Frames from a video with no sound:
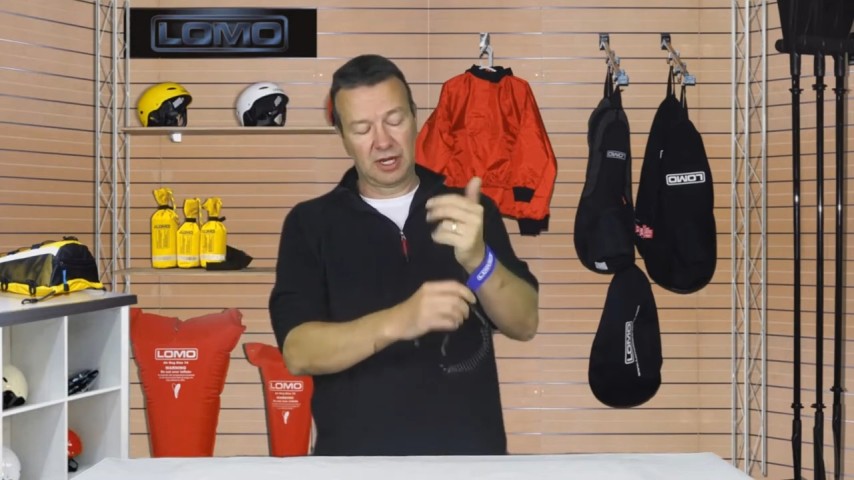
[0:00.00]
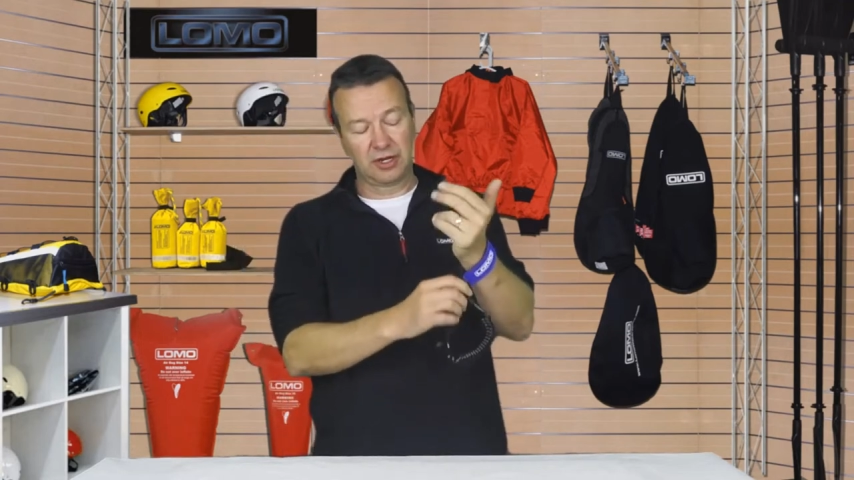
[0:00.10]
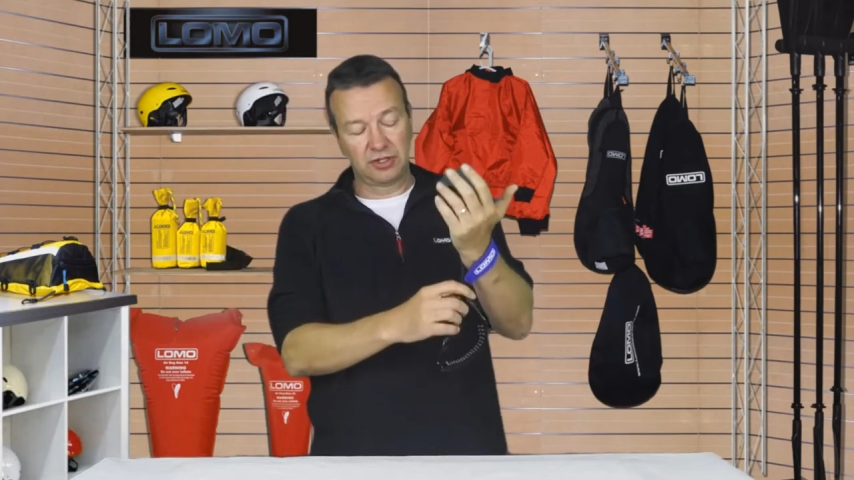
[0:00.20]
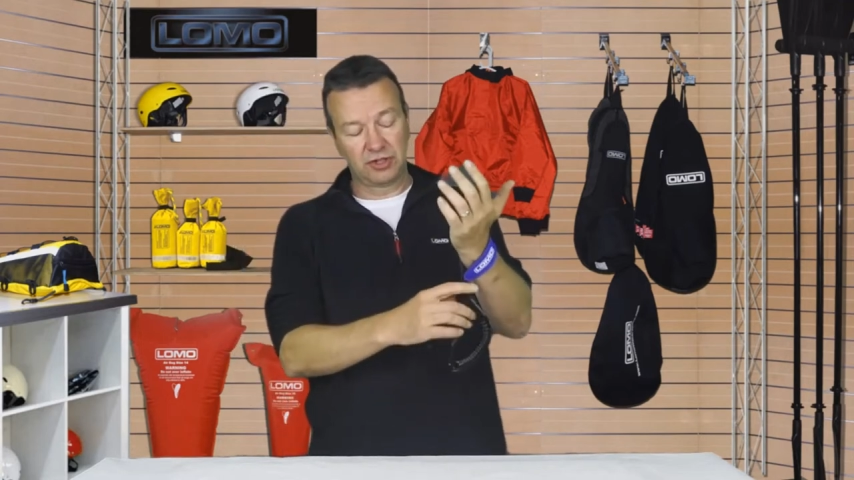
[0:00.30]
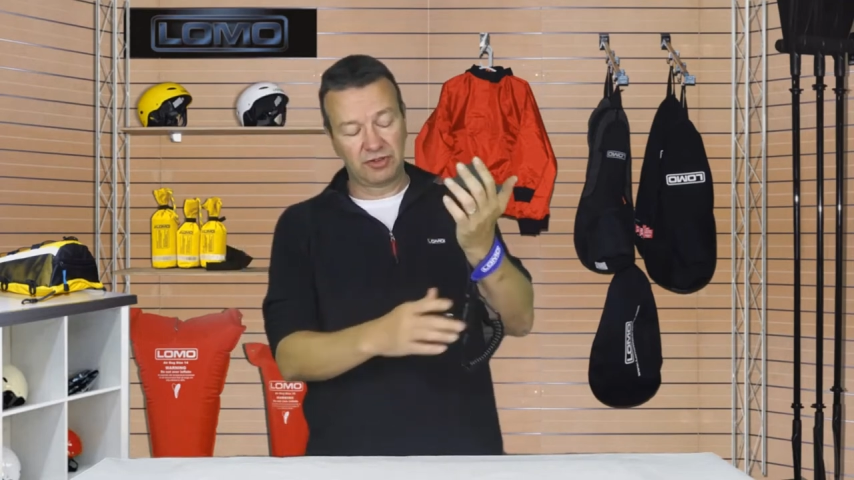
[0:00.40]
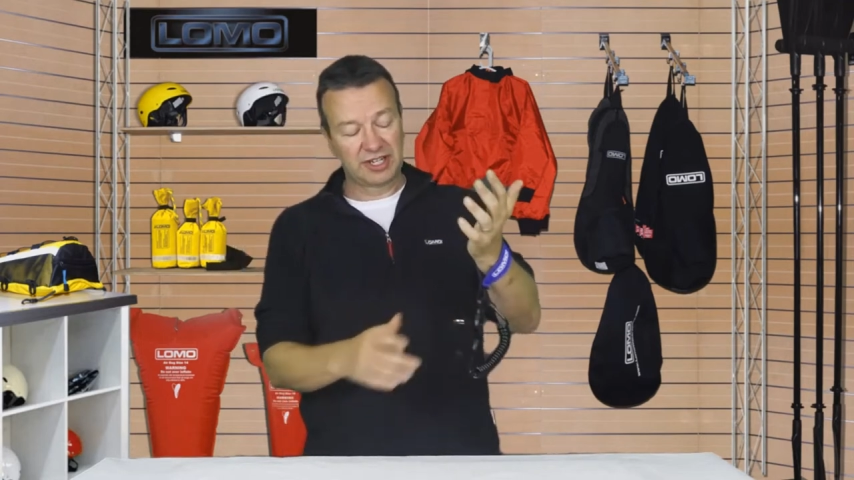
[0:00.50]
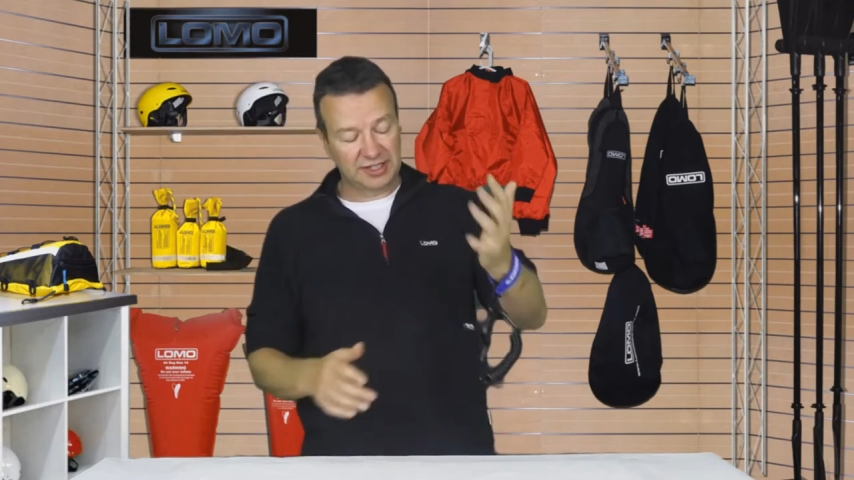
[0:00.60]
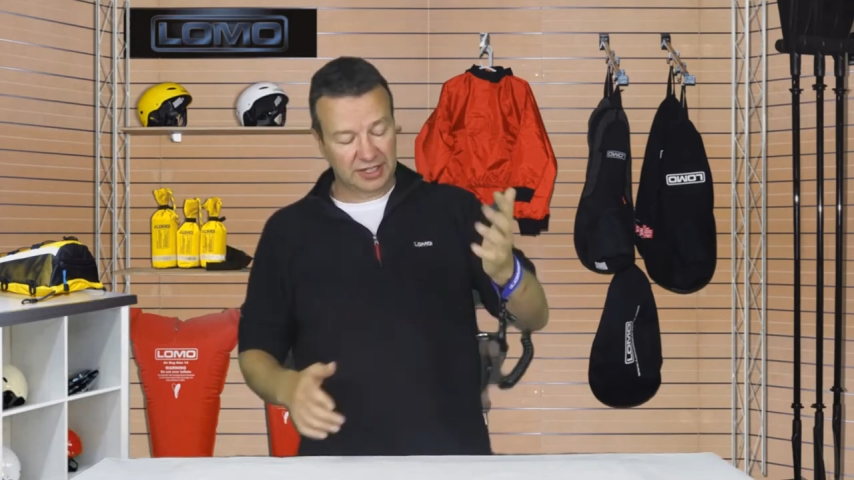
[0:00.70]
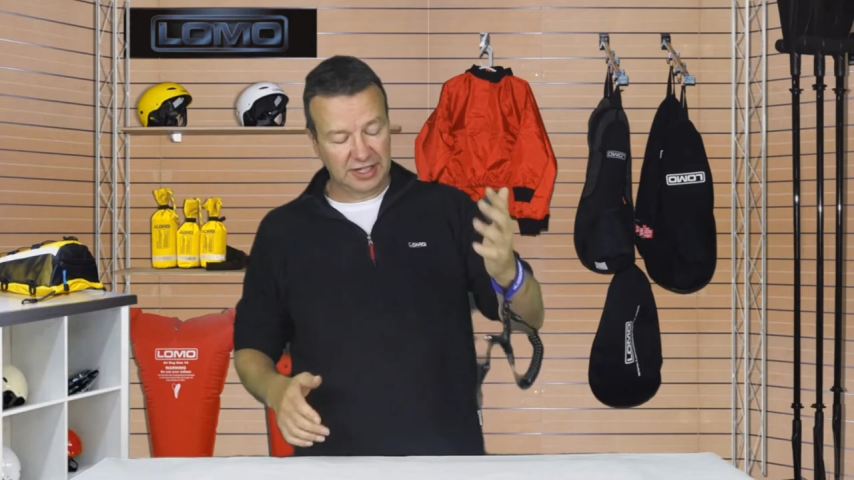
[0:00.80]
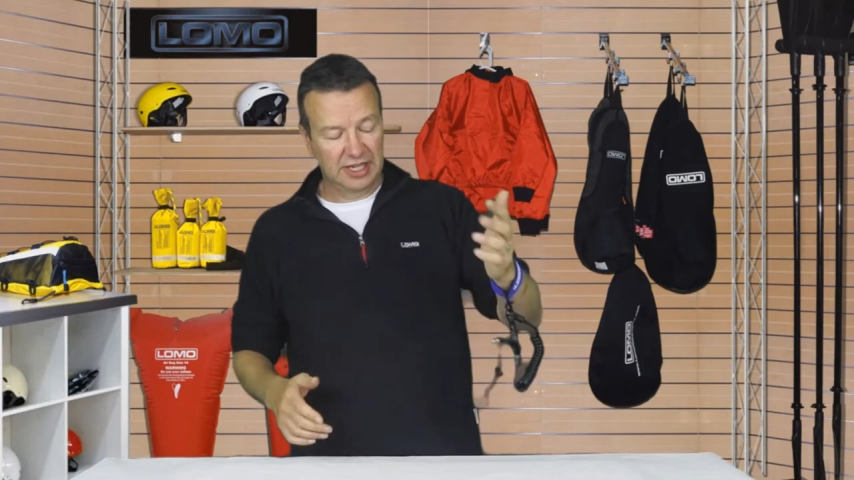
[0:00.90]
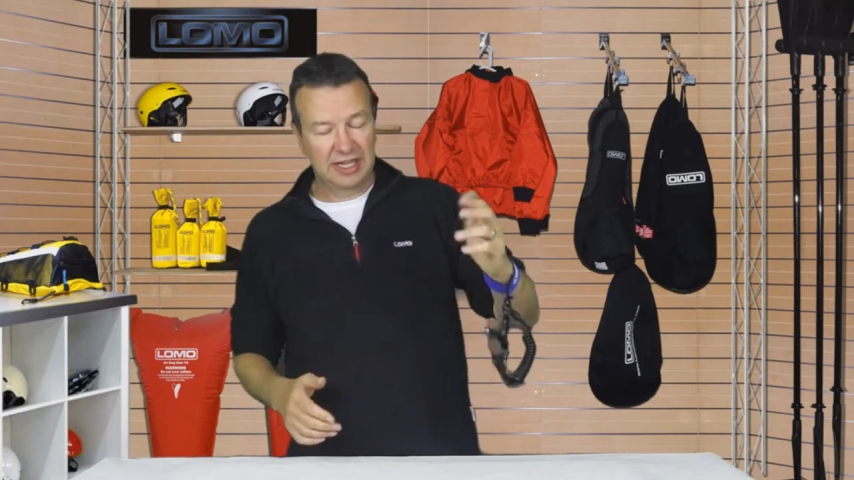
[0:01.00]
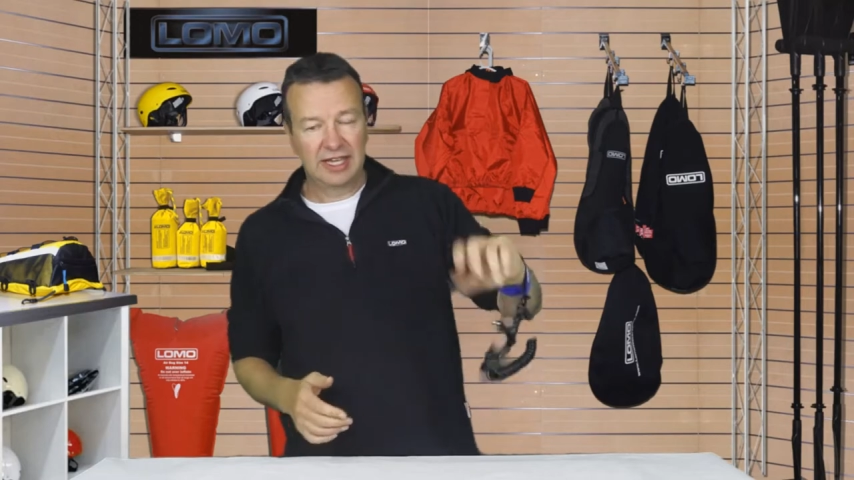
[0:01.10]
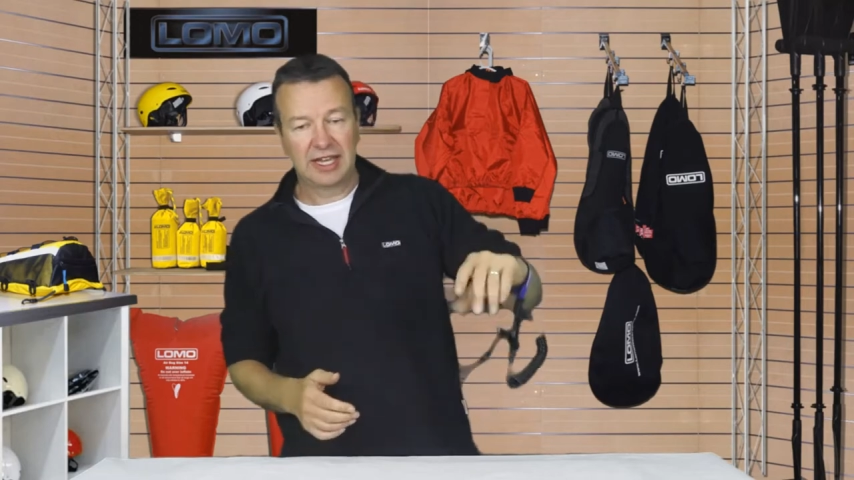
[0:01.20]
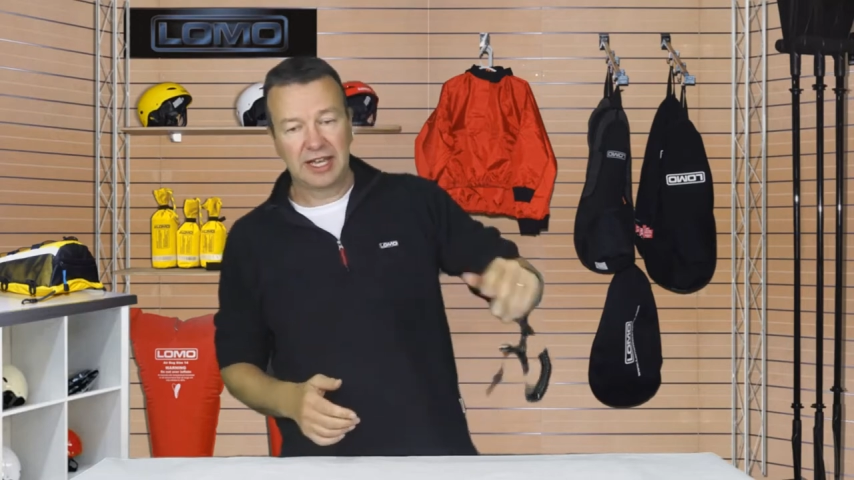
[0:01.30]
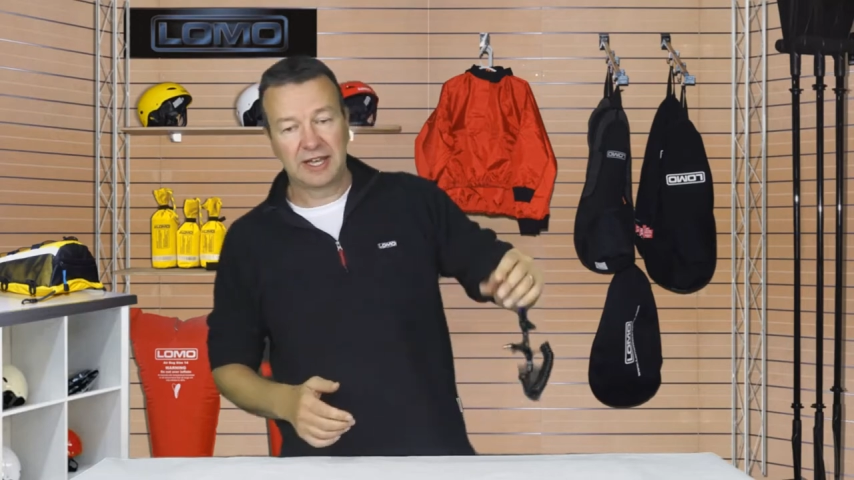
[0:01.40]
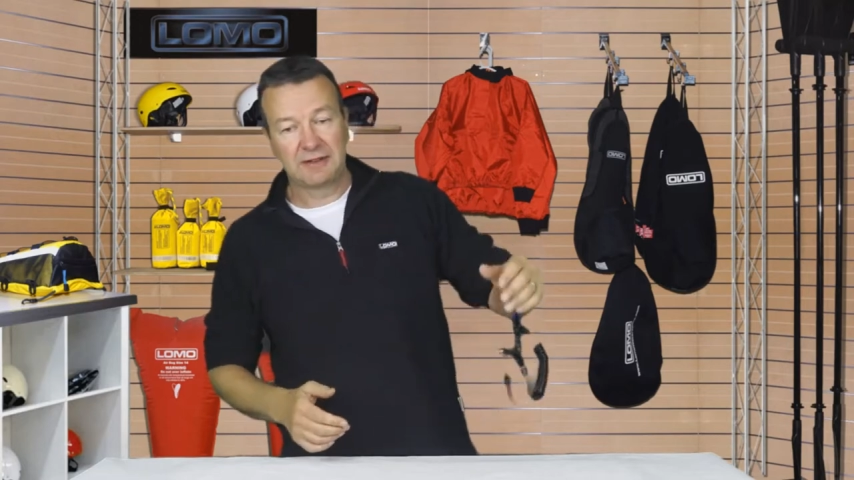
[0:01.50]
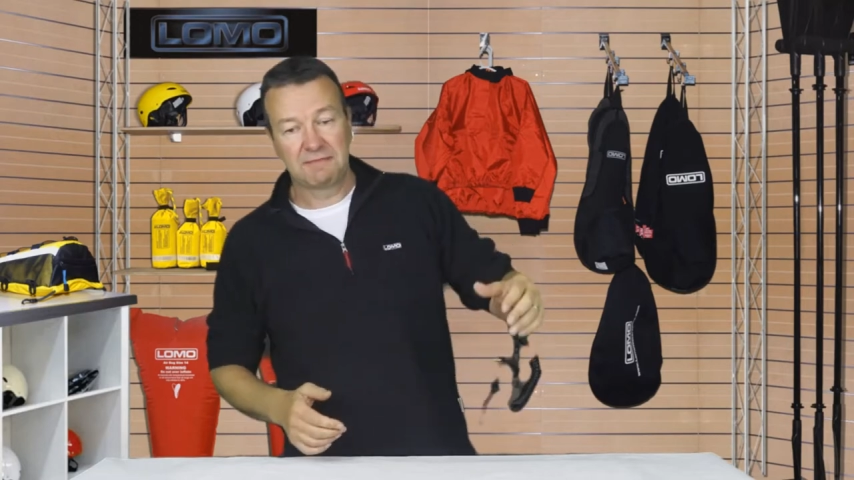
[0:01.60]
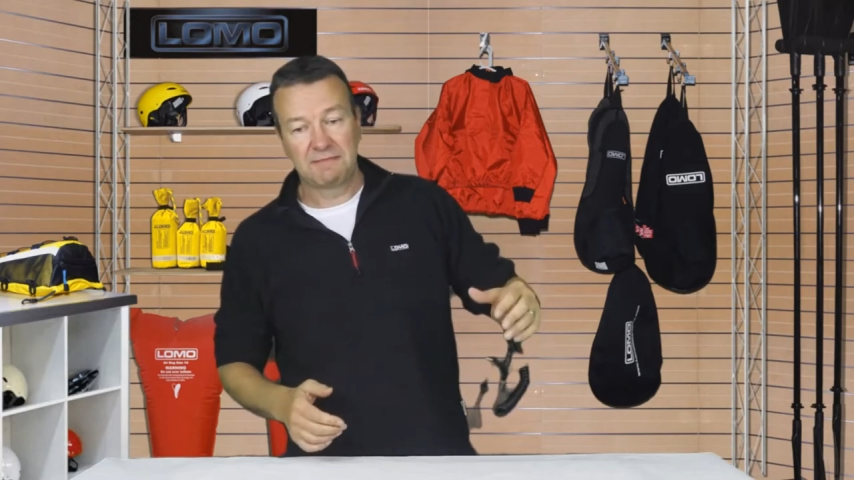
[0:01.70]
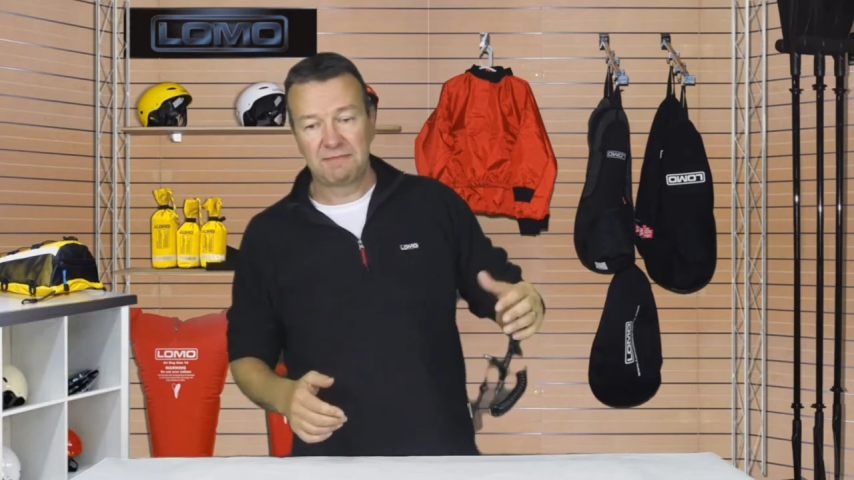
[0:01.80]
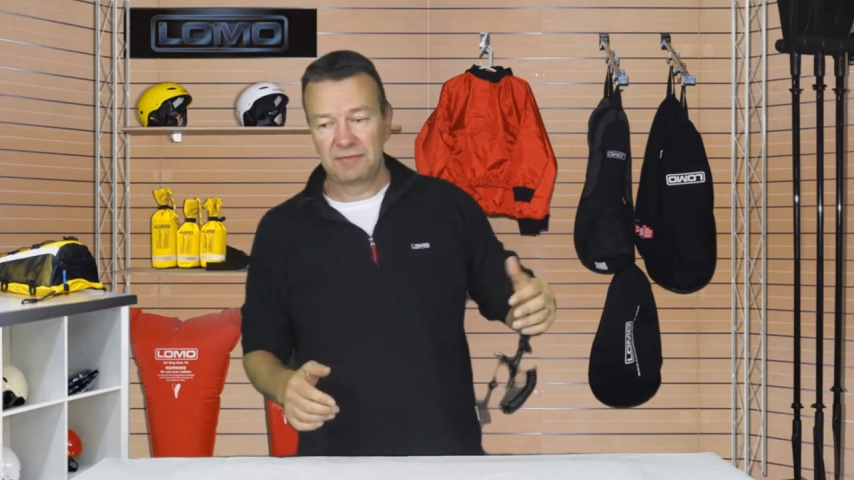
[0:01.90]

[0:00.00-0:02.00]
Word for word: around your wrist um,